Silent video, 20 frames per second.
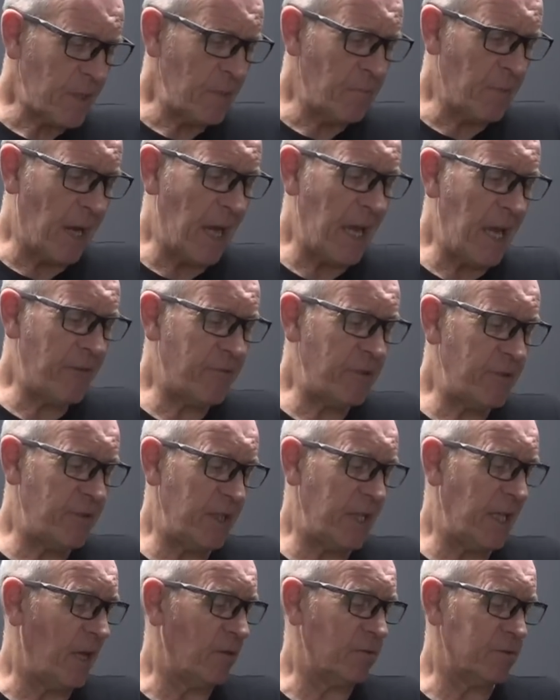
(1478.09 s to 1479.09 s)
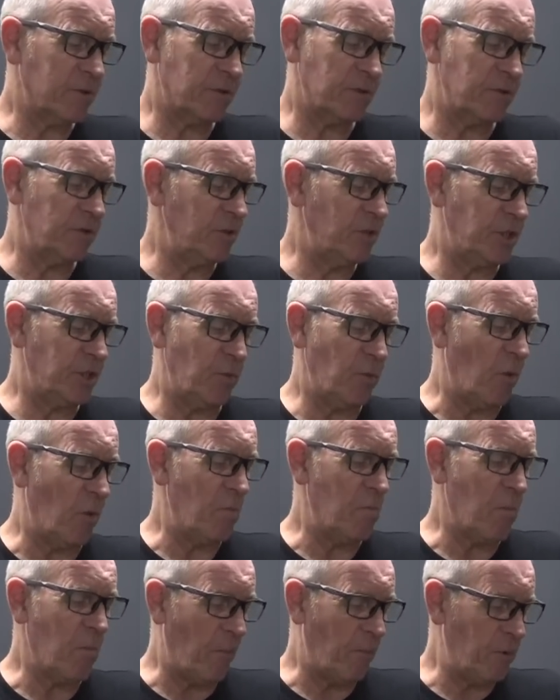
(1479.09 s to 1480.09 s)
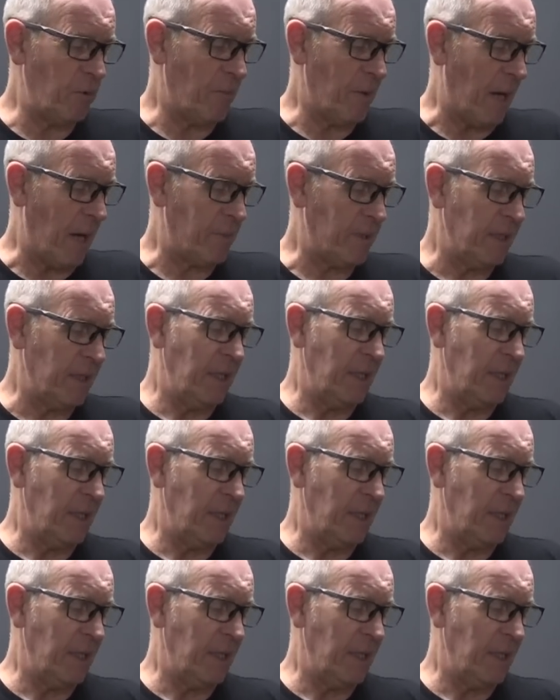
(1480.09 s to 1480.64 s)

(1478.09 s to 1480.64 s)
But everything else, she will mop them up.